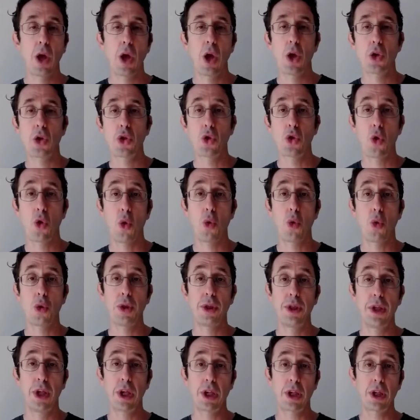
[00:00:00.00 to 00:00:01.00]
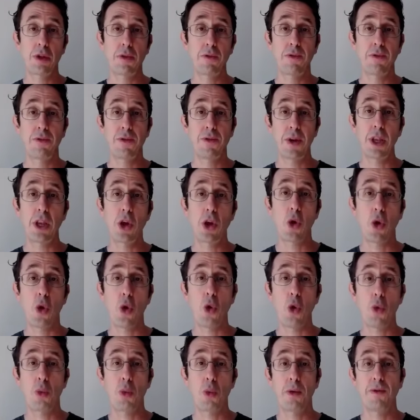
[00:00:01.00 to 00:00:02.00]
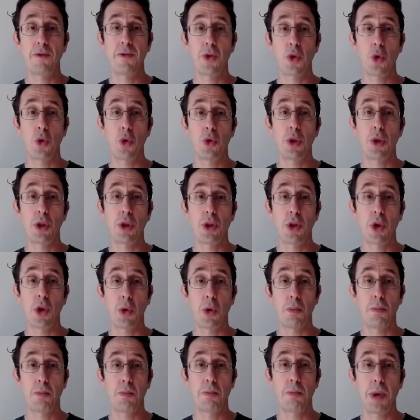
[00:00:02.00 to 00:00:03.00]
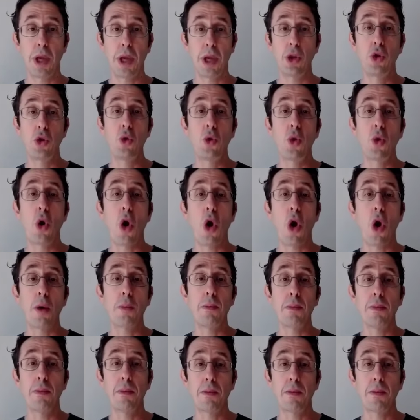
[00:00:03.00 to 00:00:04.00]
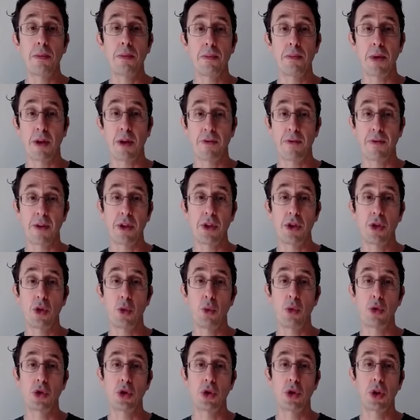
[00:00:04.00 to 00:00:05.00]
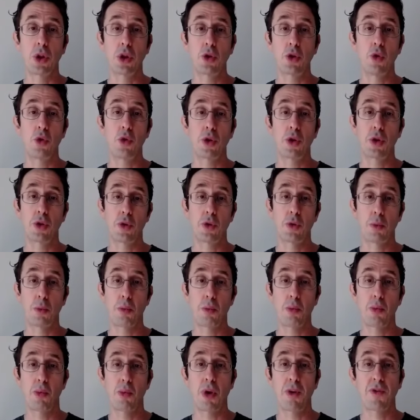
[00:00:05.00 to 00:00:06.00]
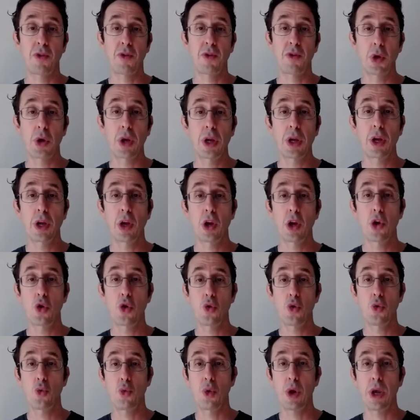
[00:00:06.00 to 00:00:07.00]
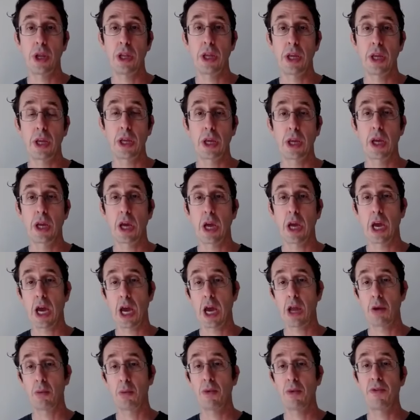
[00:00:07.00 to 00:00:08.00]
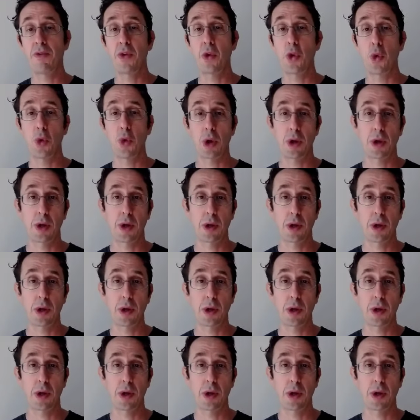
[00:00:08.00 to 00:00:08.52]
So this video reviewed the P2R method, which includes previewing, reading, and reviewing.